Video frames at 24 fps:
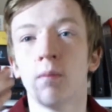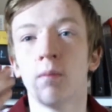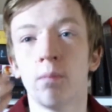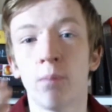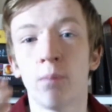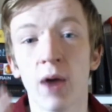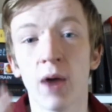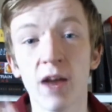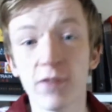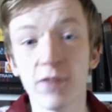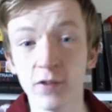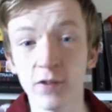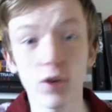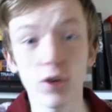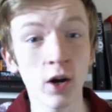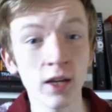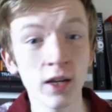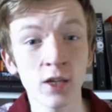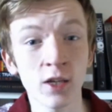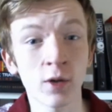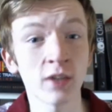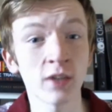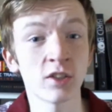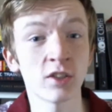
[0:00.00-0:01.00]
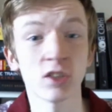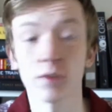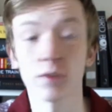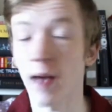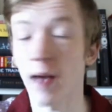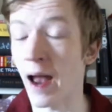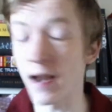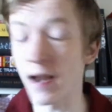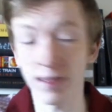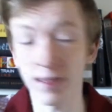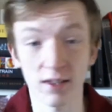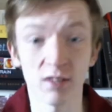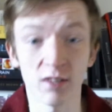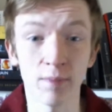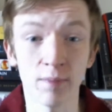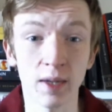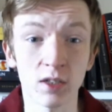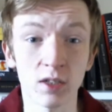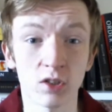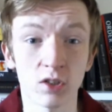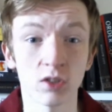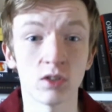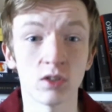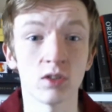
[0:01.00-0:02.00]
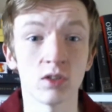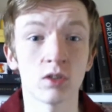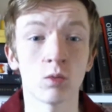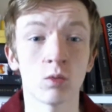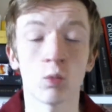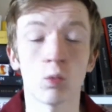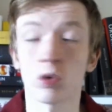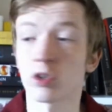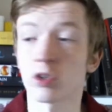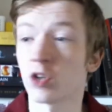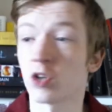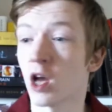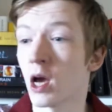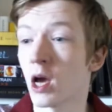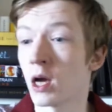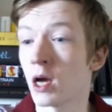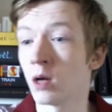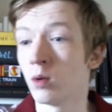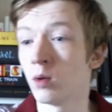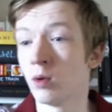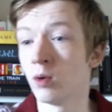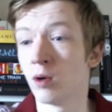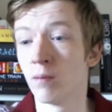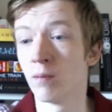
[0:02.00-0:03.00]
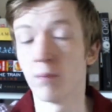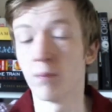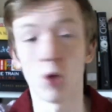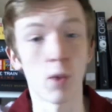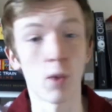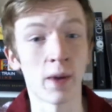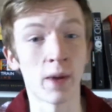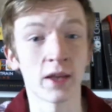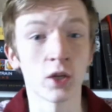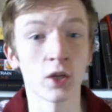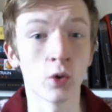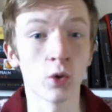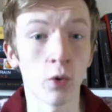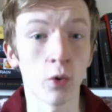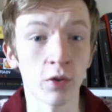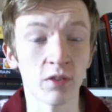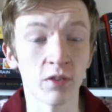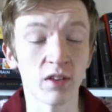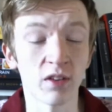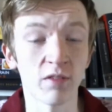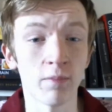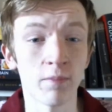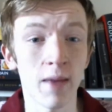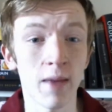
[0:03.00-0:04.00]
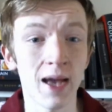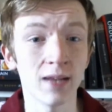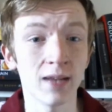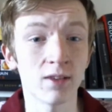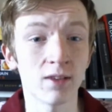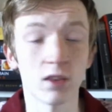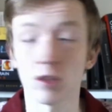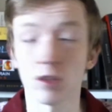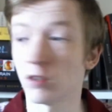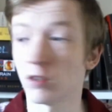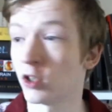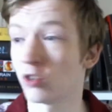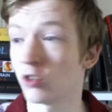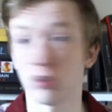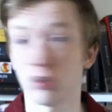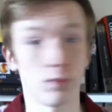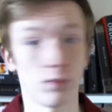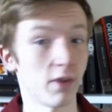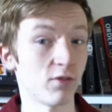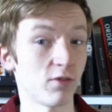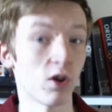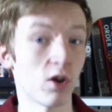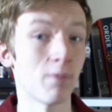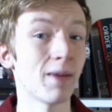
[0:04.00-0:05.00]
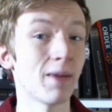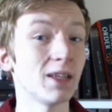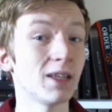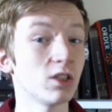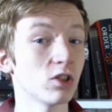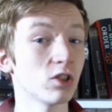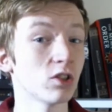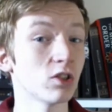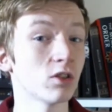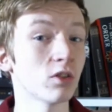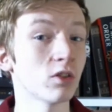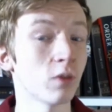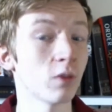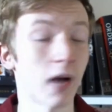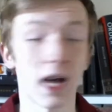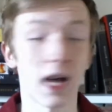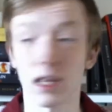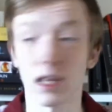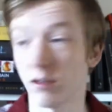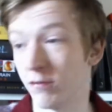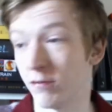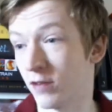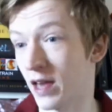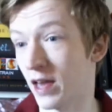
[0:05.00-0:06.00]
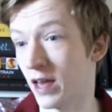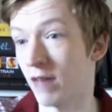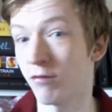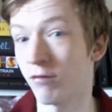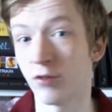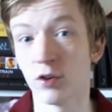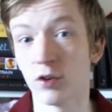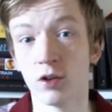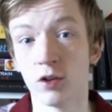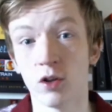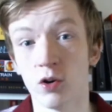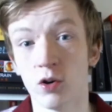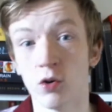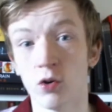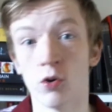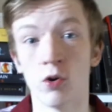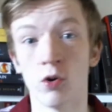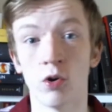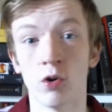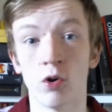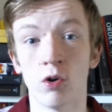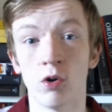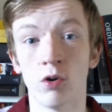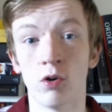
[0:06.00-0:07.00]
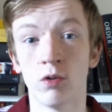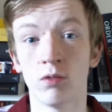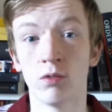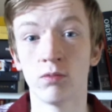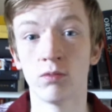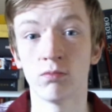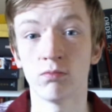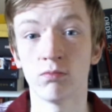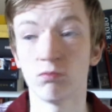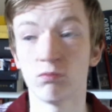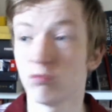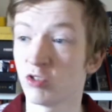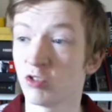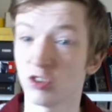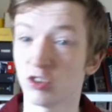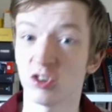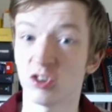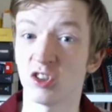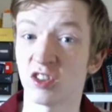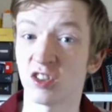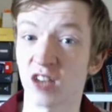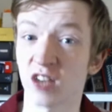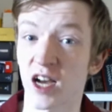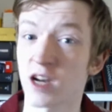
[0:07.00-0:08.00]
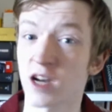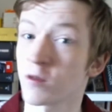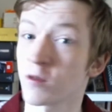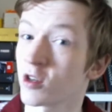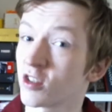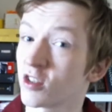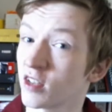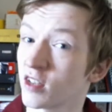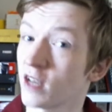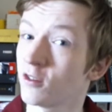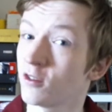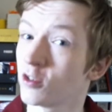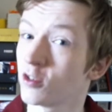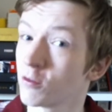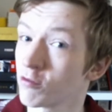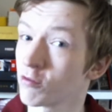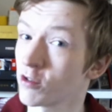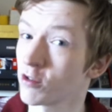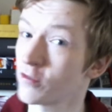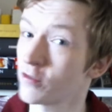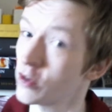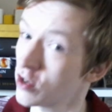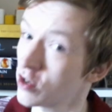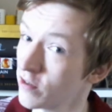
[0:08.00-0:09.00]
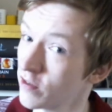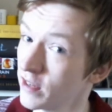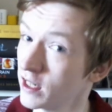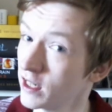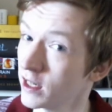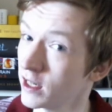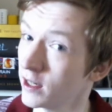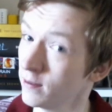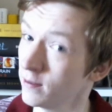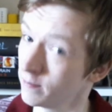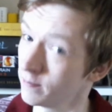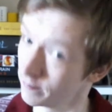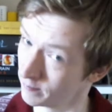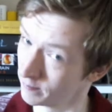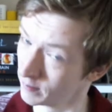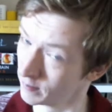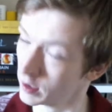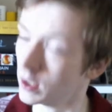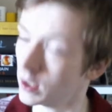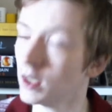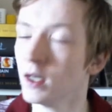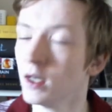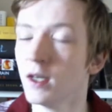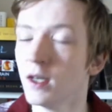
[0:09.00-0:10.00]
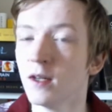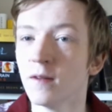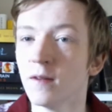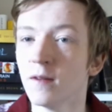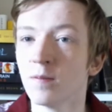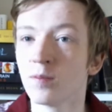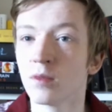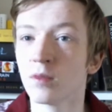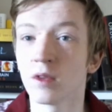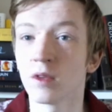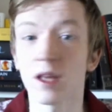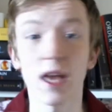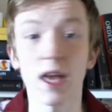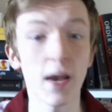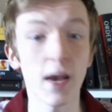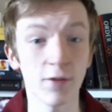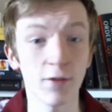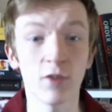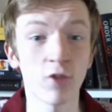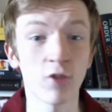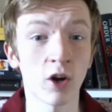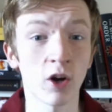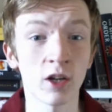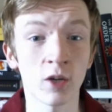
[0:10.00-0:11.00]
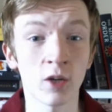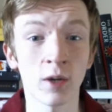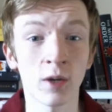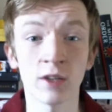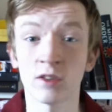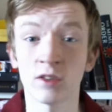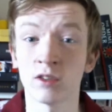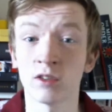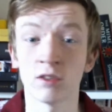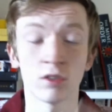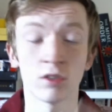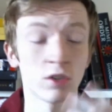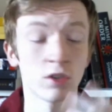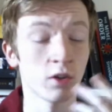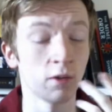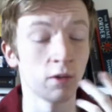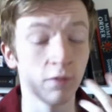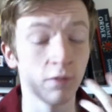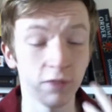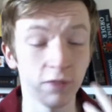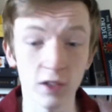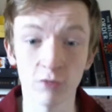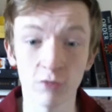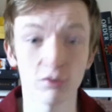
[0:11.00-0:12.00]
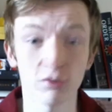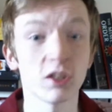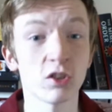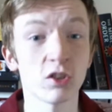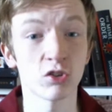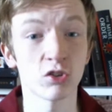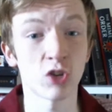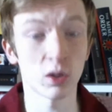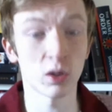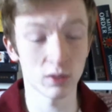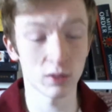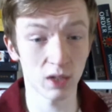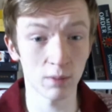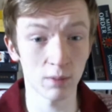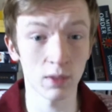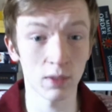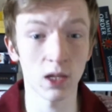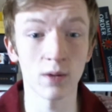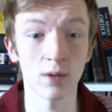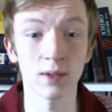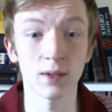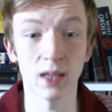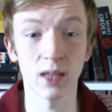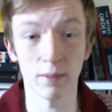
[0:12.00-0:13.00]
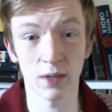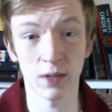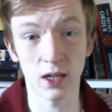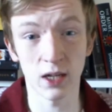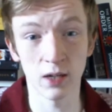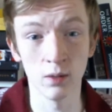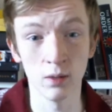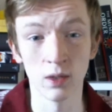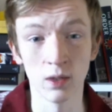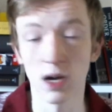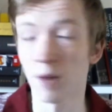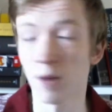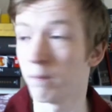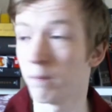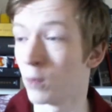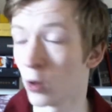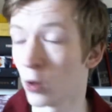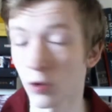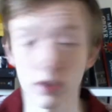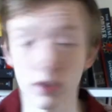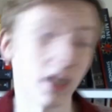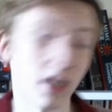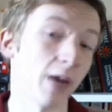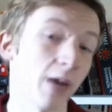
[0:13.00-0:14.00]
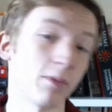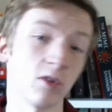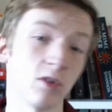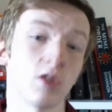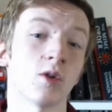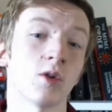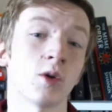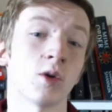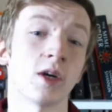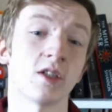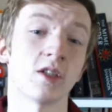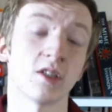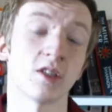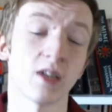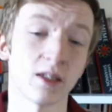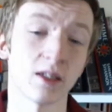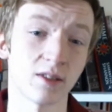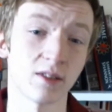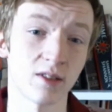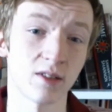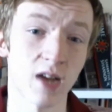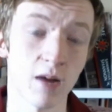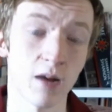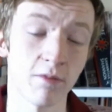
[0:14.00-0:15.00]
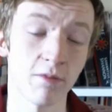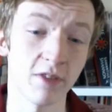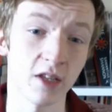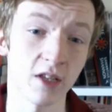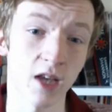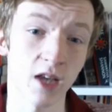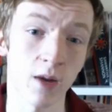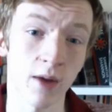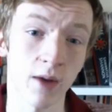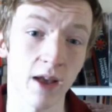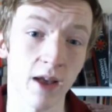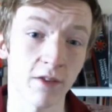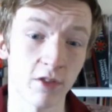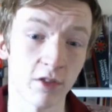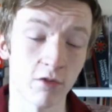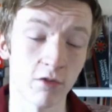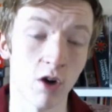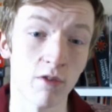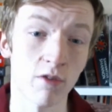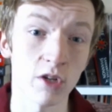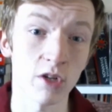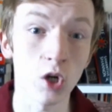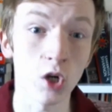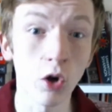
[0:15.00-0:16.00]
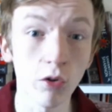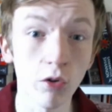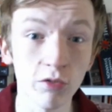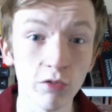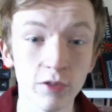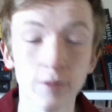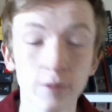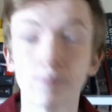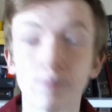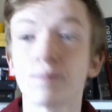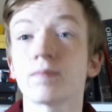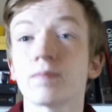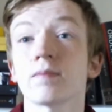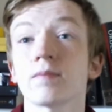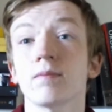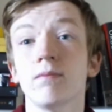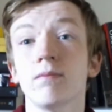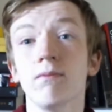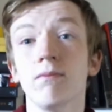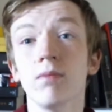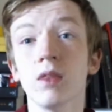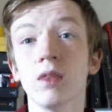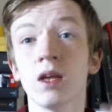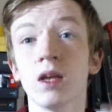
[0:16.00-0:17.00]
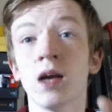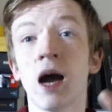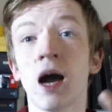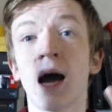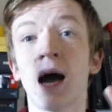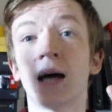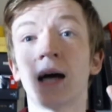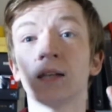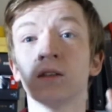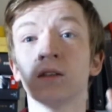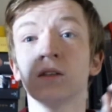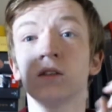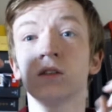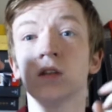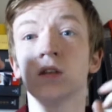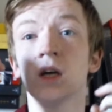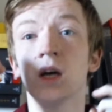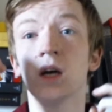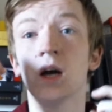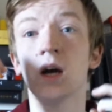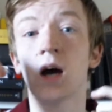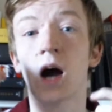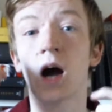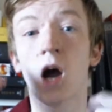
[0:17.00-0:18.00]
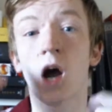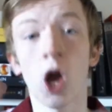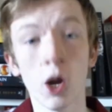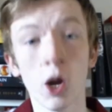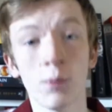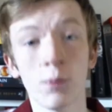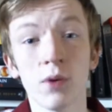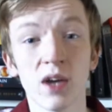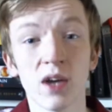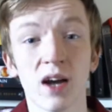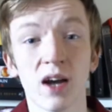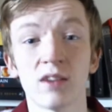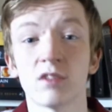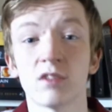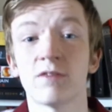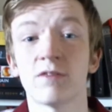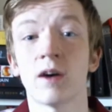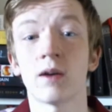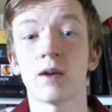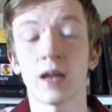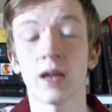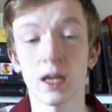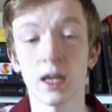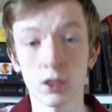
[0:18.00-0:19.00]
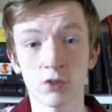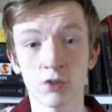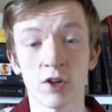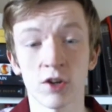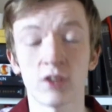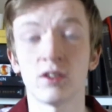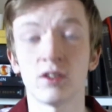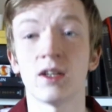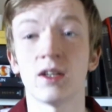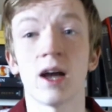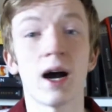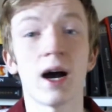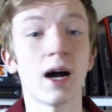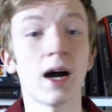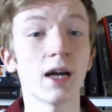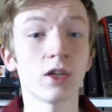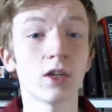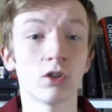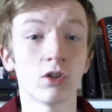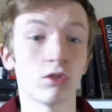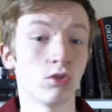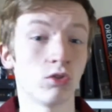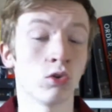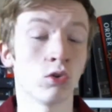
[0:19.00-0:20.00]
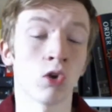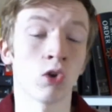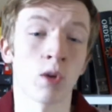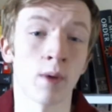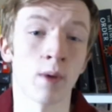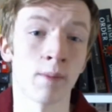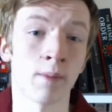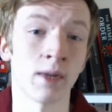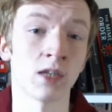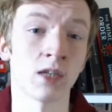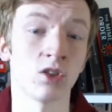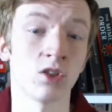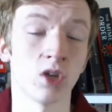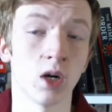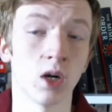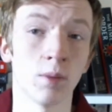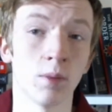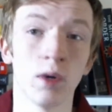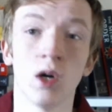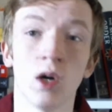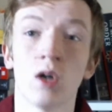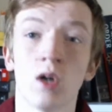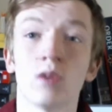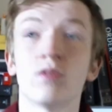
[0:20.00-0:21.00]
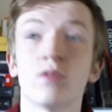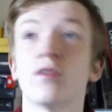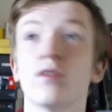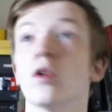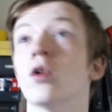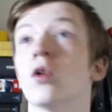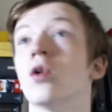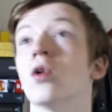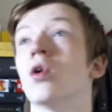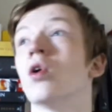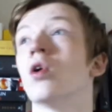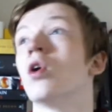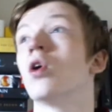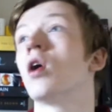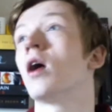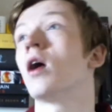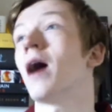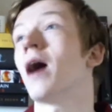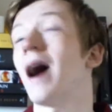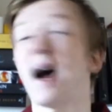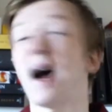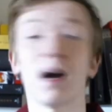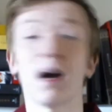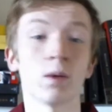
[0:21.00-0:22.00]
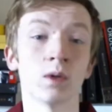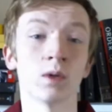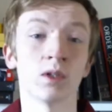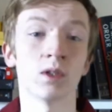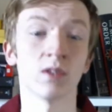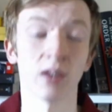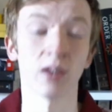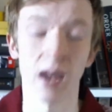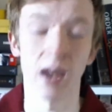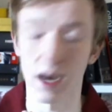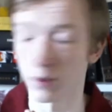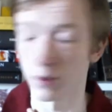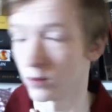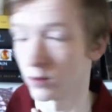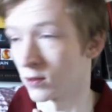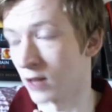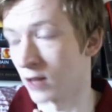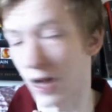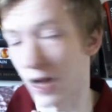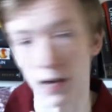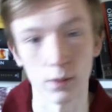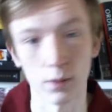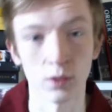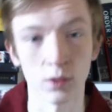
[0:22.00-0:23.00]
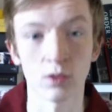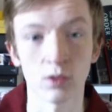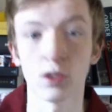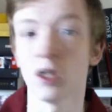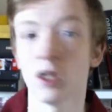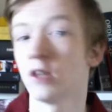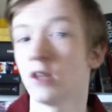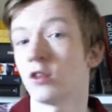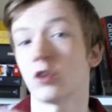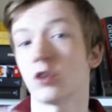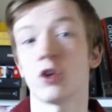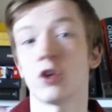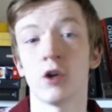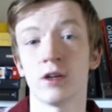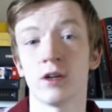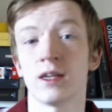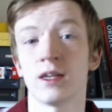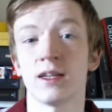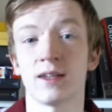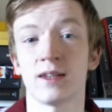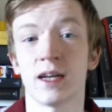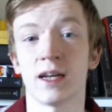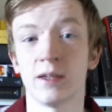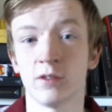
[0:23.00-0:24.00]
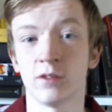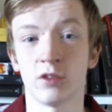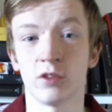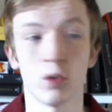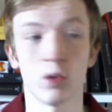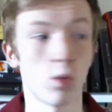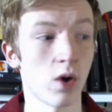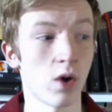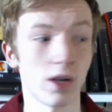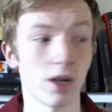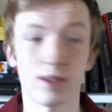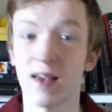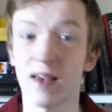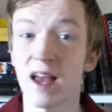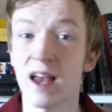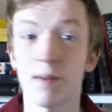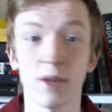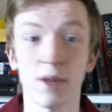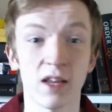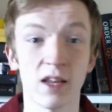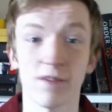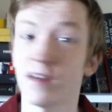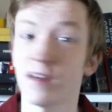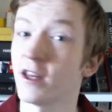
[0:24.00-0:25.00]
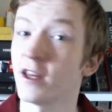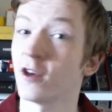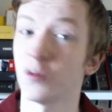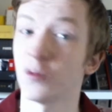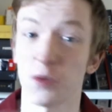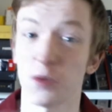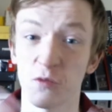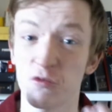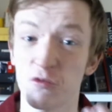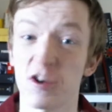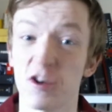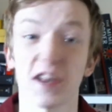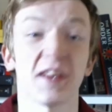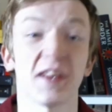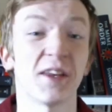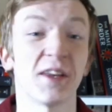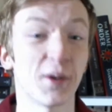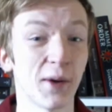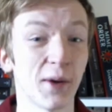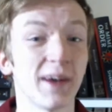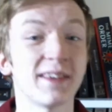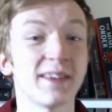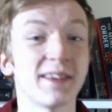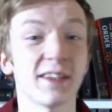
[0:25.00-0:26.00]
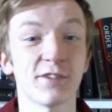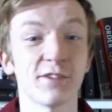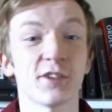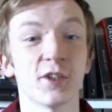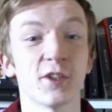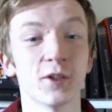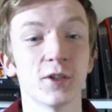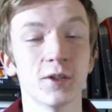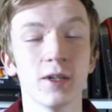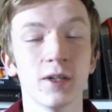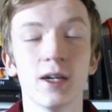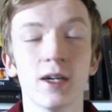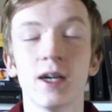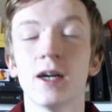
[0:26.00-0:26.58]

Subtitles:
But if you've got any questions about anything I've mentioned, want to know more about the authors I've met, there are some I've not mentioned, either forgetful or decide I'm going to save some for a future video. If you've got any questions, feel free comment down below and let me know. I'm more than happy to do a question and answer type video if there are enough. And I hope you guys have found it interesting. I could talk about my job for hours and hours and hours. So cutting it down to what a 10-minute video has been really quite difficult.